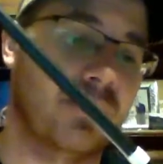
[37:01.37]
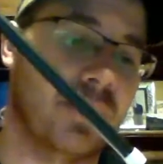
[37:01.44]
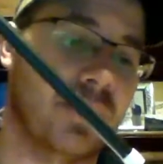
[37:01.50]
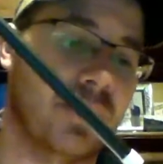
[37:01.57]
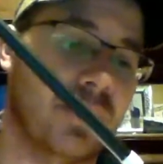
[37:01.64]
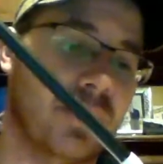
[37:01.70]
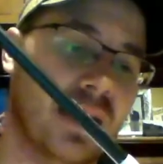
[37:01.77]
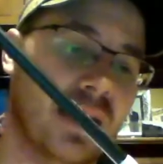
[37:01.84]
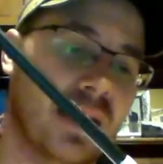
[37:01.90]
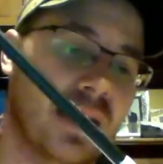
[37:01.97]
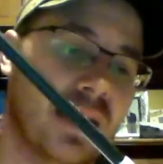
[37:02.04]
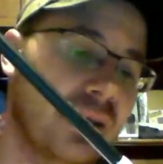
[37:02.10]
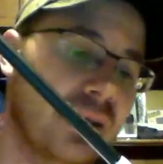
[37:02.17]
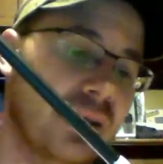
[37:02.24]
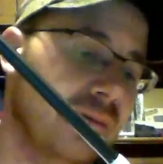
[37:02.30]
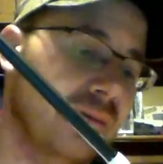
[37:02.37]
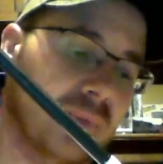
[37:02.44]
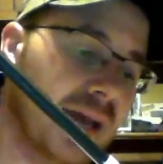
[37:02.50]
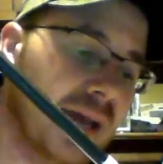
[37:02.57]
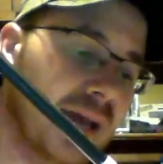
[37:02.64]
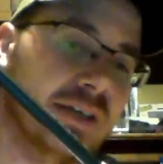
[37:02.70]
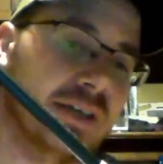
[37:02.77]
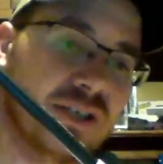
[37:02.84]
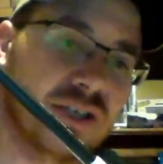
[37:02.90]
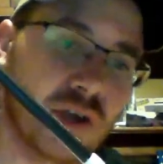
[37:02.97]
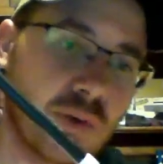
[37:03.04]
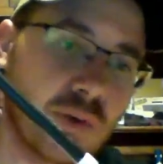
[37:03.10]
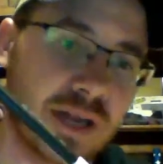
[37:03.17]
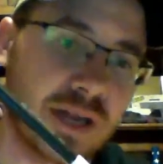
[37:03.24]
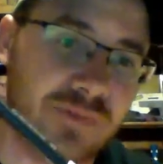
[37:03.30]
I caught
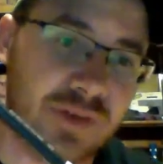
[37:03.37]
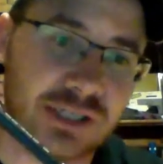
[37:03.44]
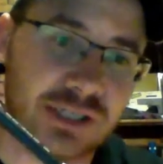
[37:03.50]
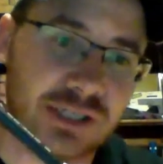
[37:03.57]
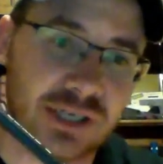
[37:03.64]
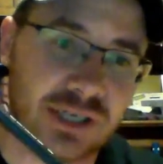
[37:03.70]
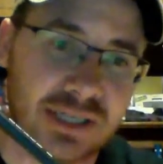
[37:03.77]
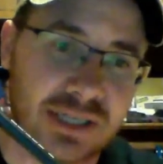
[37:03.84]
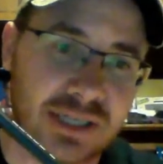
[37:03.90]
so many fish on